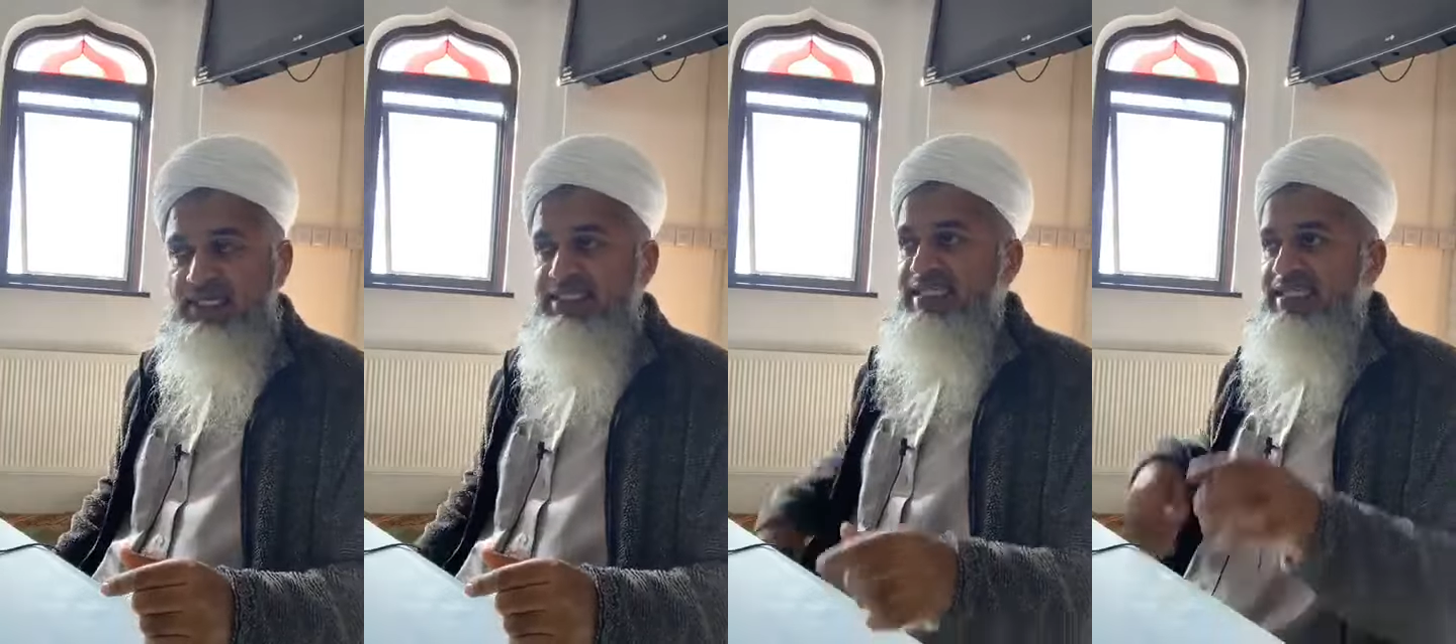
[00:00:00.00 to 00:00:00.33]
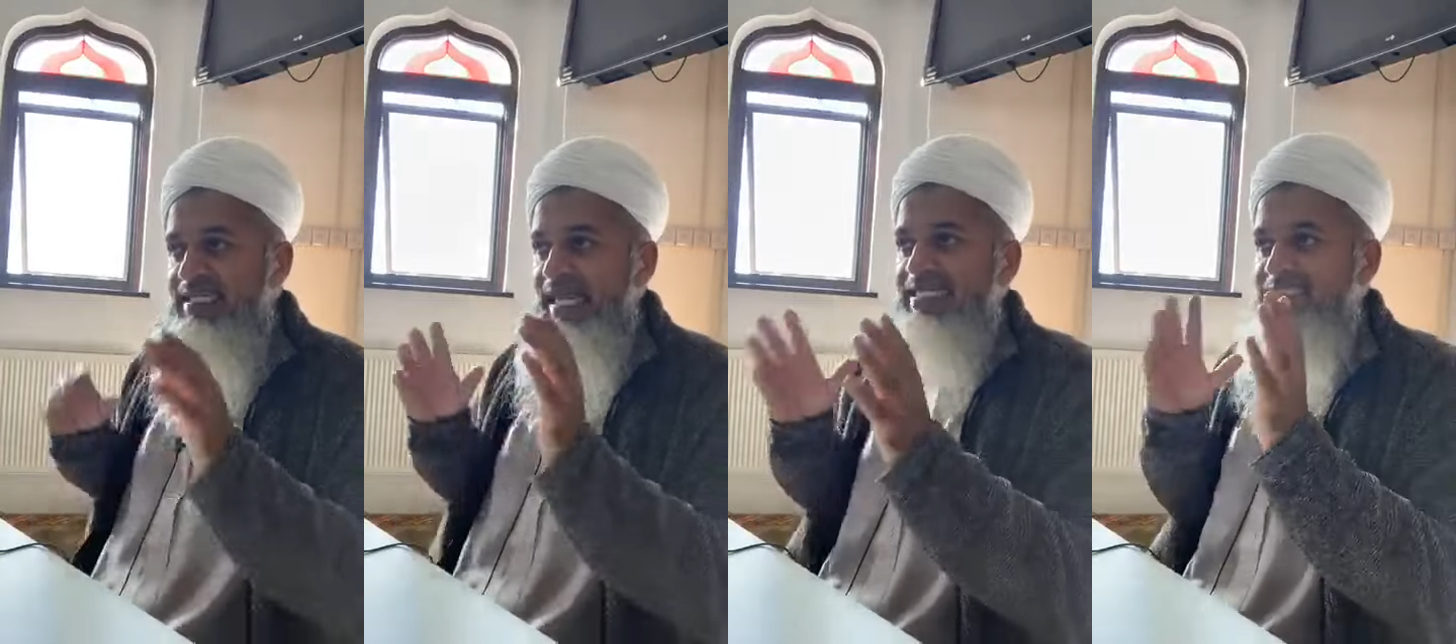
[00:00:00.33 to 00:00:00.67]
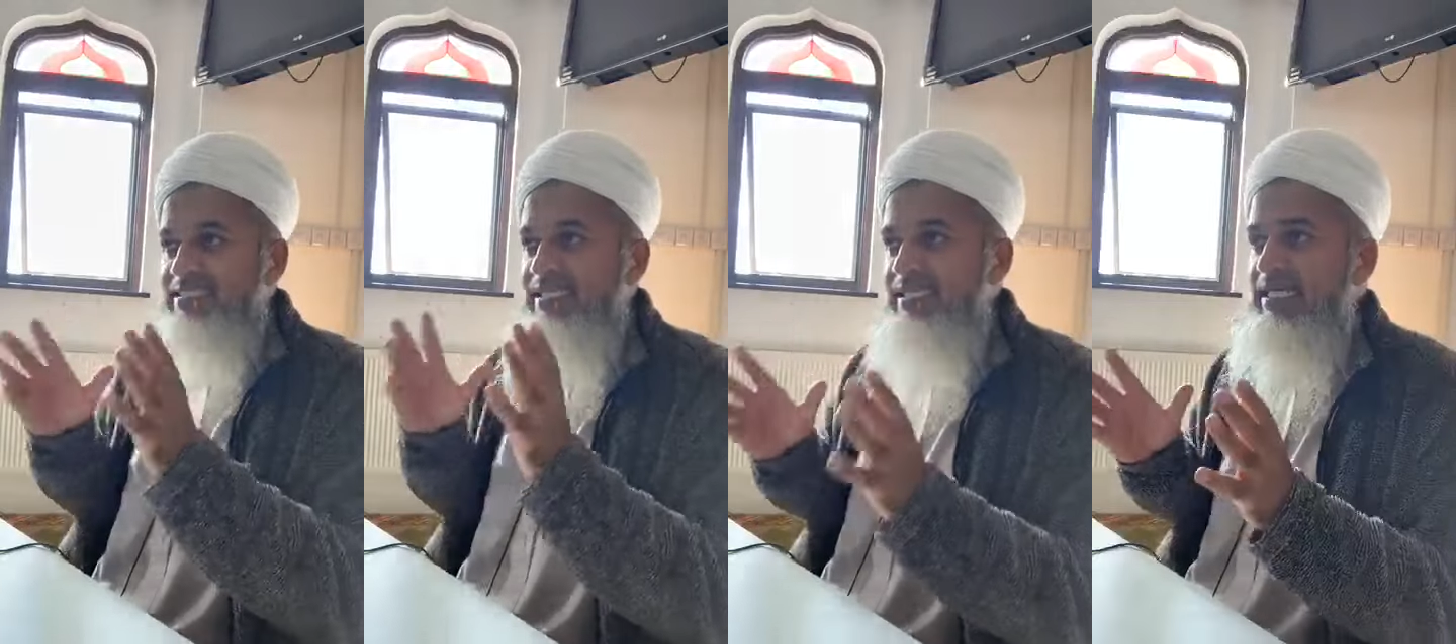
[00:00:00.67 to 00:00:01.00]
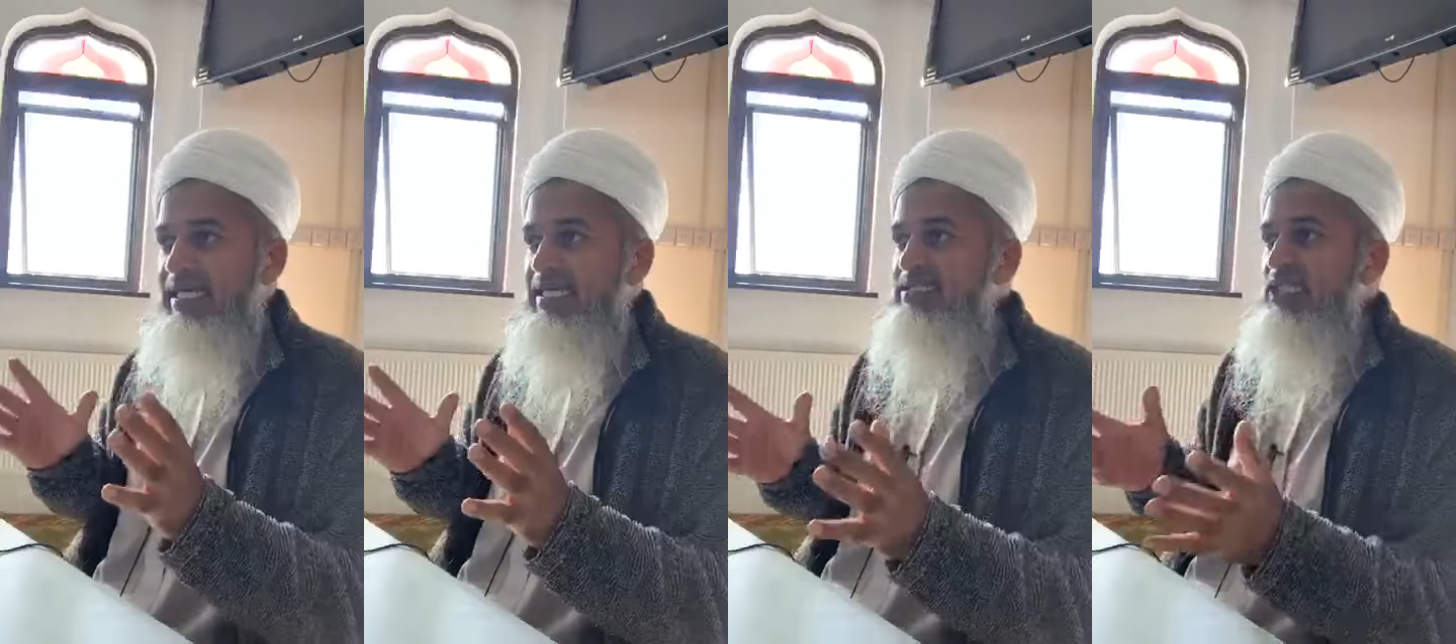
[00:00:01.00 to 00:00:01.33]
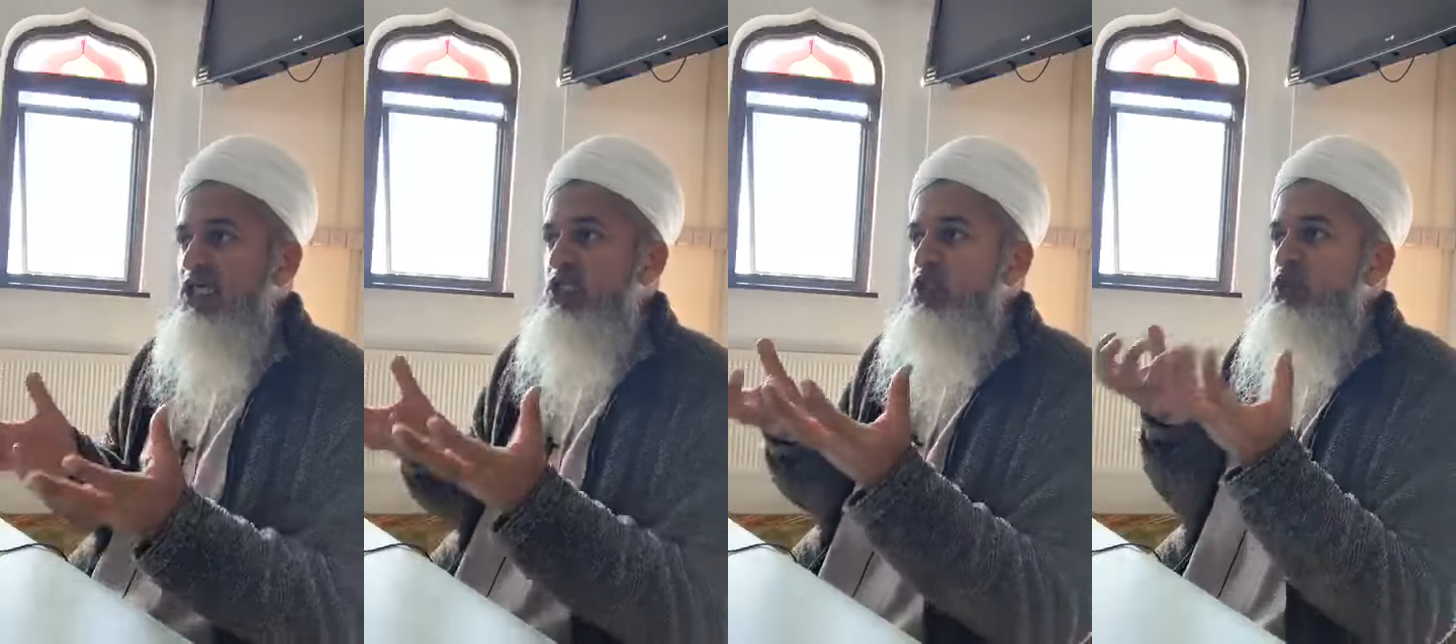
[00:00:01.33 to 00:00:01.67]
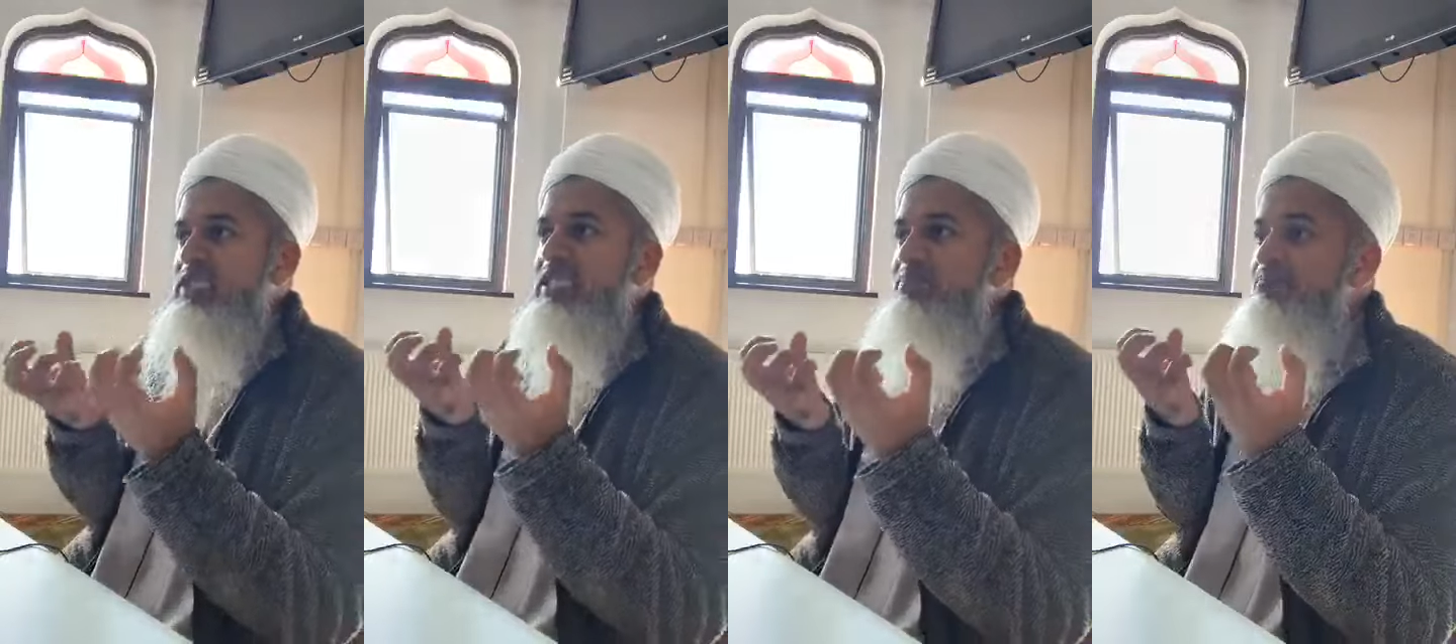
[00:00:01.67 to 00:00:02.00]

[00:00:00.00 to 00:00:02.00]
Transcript: the next thing is you need